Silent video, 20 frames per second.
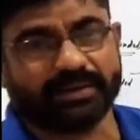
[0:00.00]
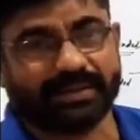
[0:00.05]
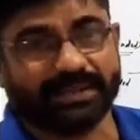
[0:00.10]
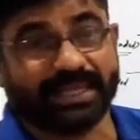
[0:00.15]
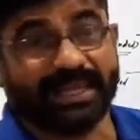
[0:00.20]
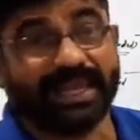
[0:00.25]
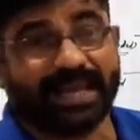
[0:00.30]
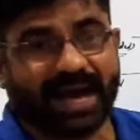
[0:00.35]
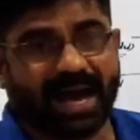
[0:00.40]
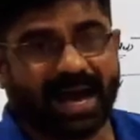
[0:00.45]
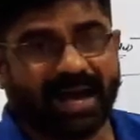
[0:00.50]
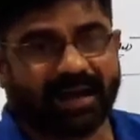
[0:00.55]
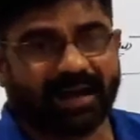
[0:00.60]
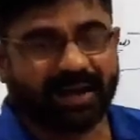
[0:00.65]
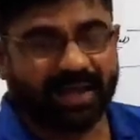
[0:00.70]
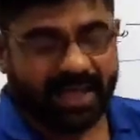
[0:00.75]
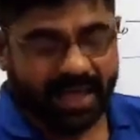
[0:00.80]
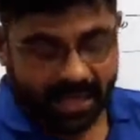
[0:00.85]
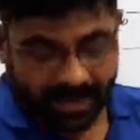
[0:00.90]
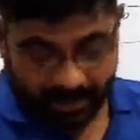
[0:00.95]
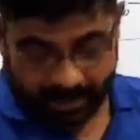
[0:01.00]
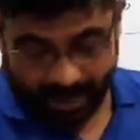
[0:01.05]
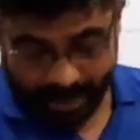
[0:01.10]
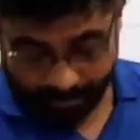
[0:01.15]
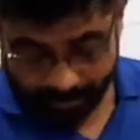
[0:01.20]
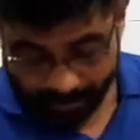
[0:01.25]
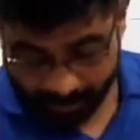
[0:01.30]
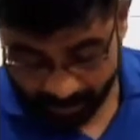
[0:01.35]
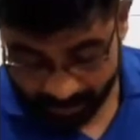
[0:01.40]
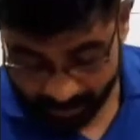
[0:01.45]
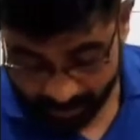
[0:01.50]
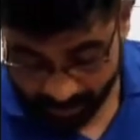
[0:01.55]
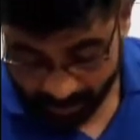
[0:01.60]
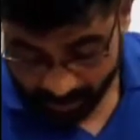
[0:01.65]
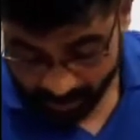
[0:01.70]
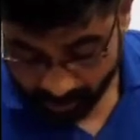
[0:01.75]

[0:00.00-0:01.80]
they are capable